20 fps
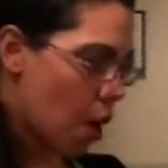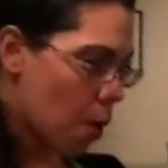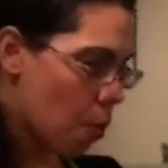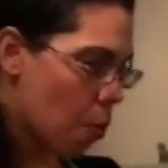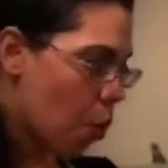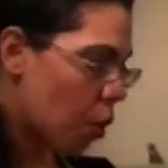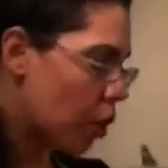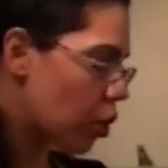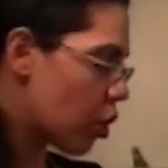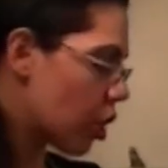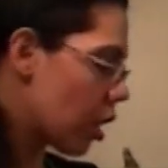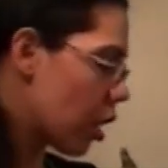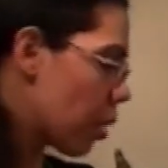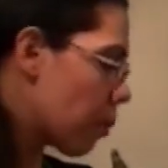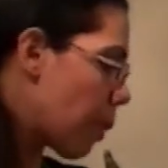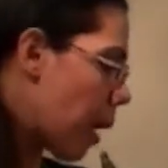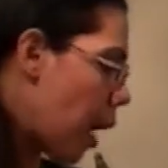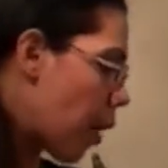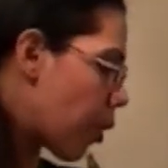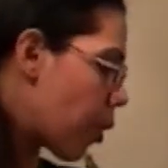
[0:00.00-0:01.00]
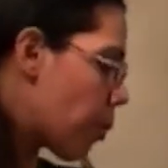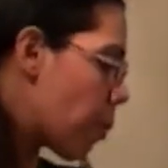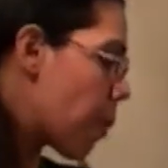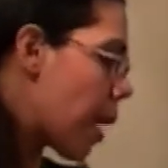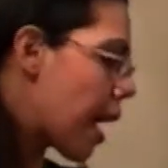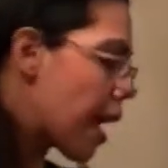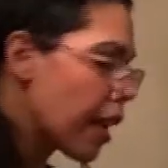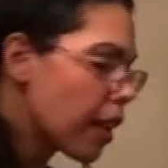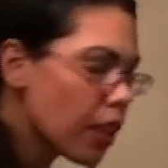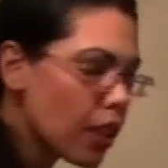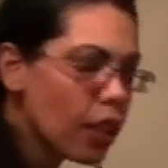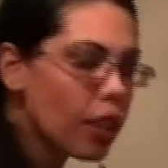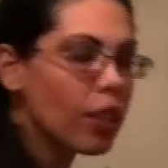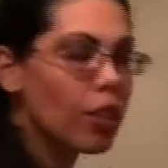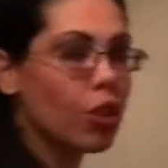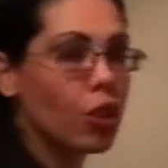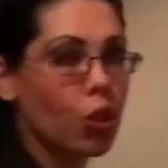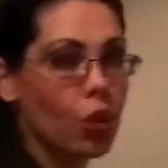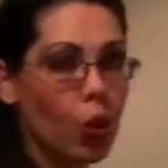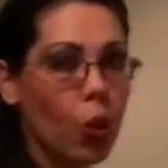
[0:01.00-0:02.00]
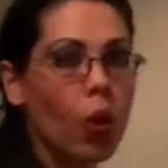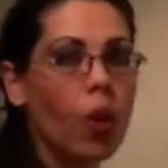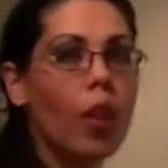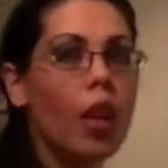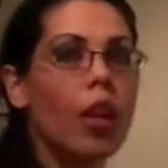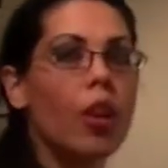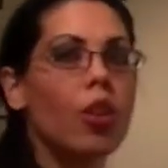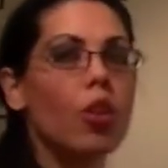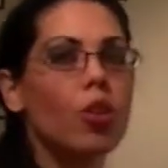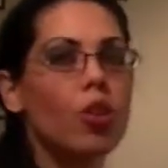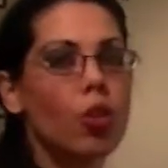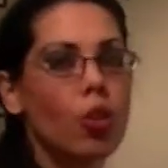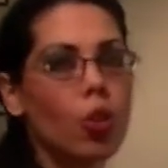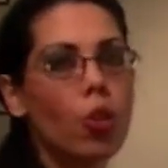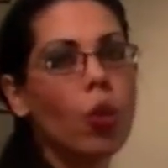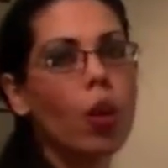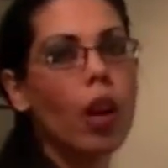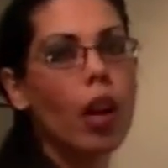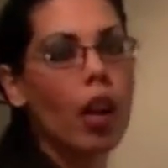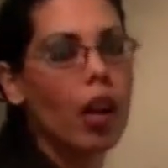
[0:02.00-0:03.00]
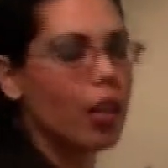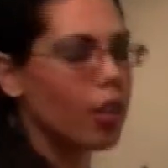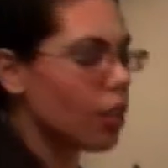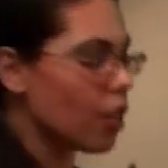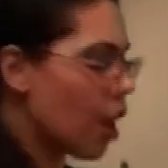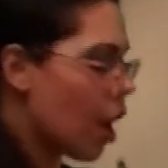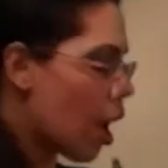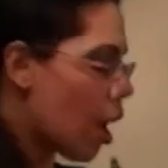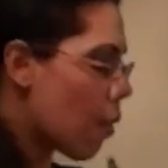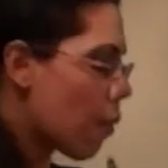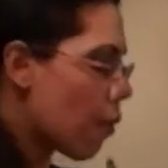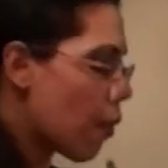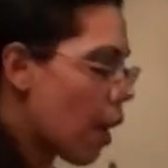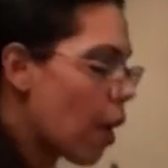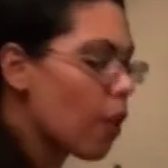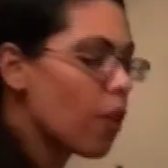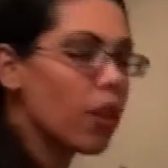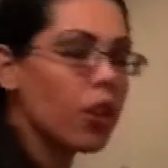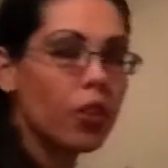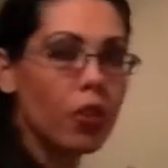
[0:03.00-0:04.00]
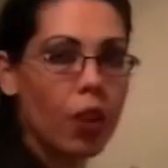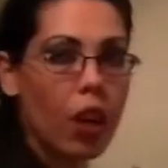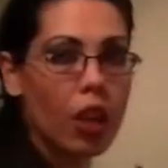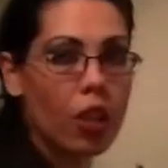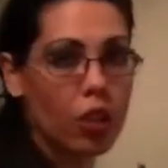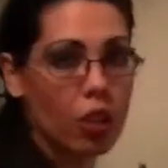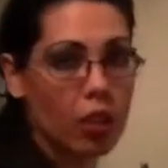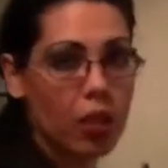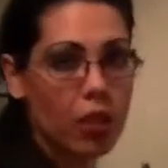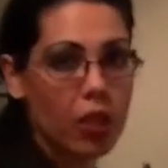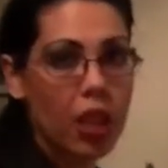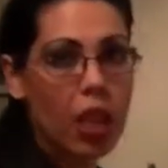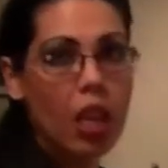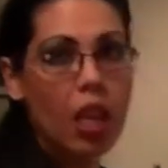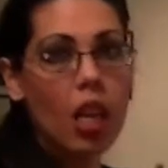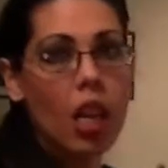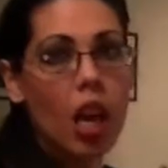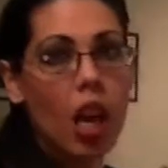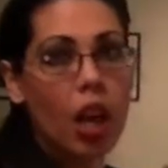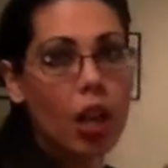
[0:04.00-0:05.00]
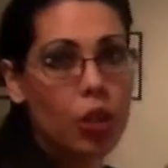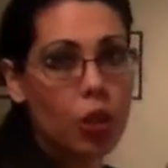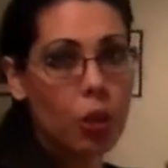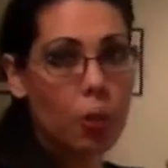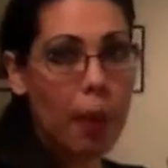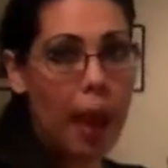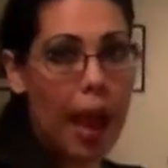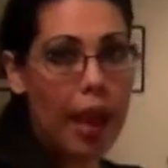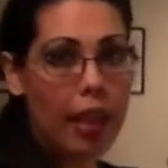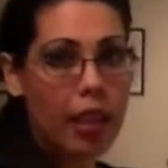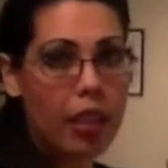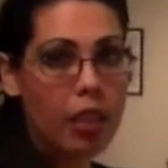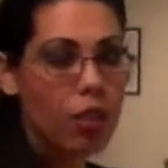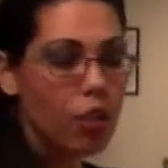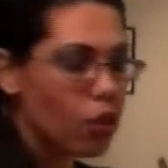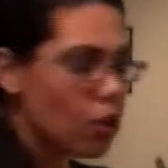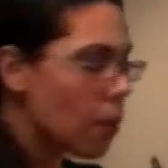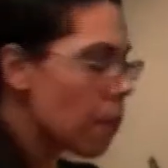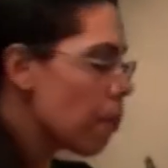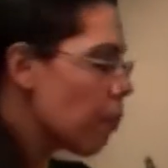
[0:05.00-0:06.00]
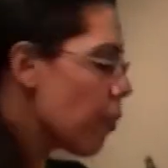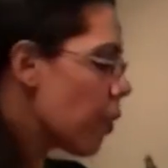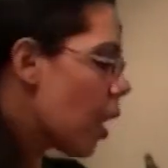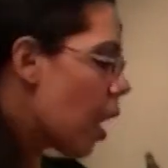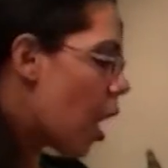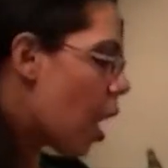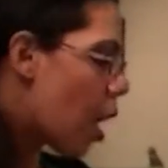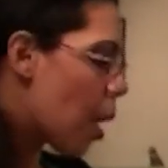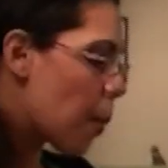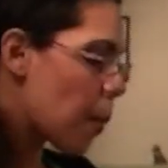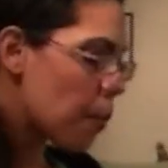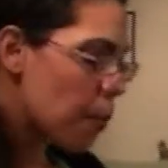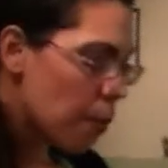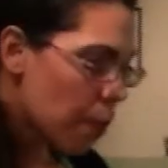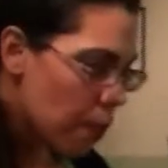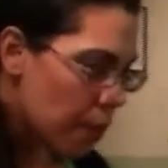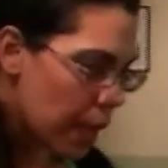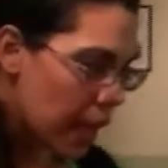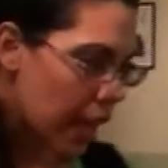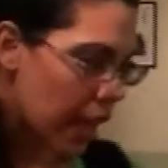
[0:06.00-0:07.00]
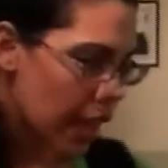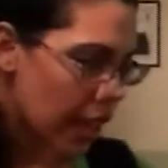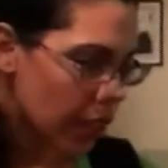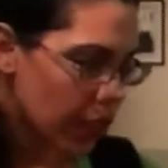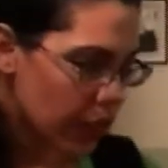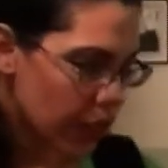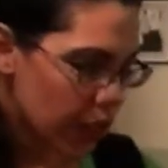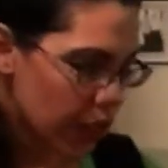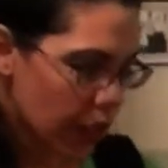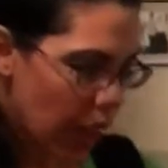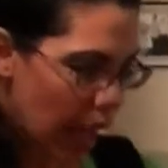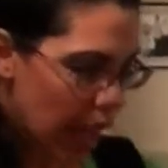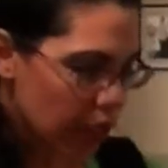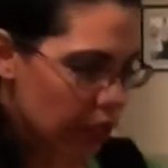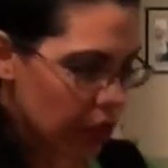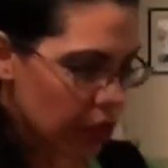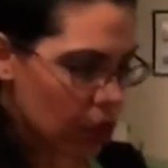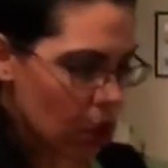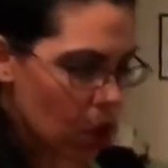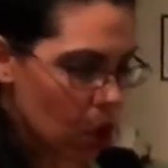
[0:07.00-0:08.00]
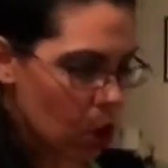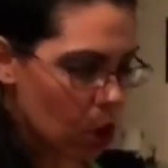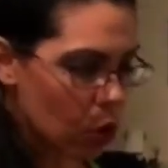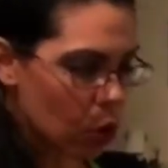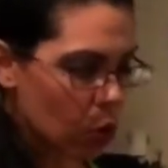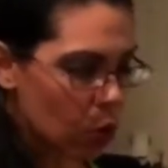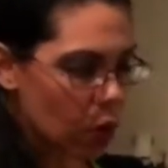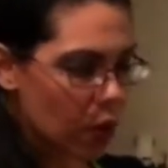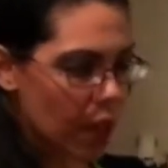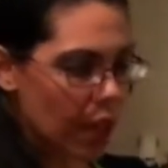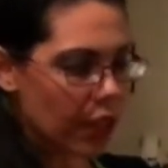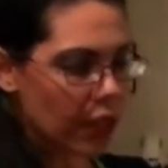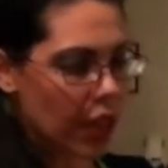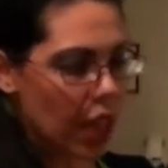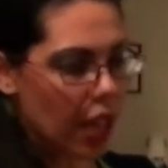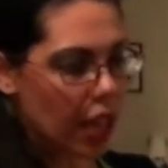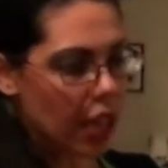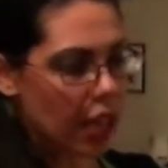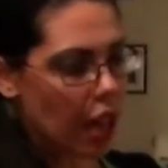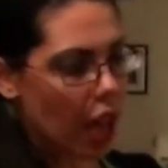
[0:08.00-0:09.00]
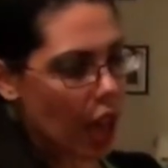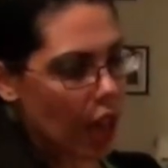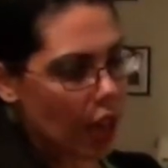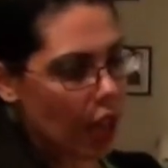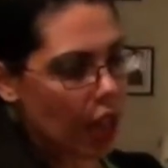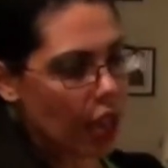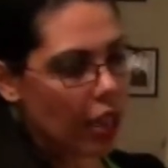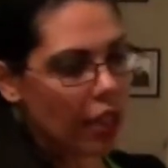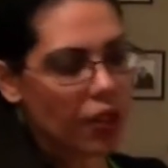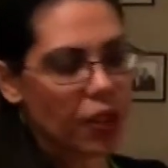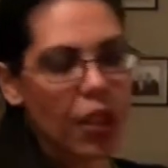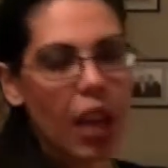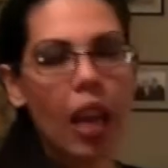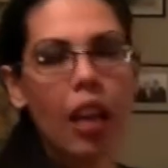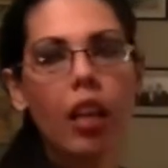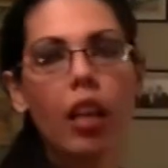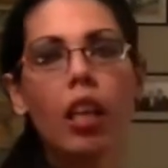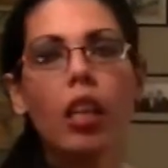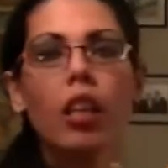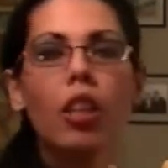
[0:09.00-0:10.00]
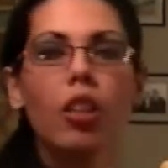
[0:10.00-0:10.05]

more chili powder. Make sure that you do follow the instructions on your package. Because this has dough that's kind of knotted inside,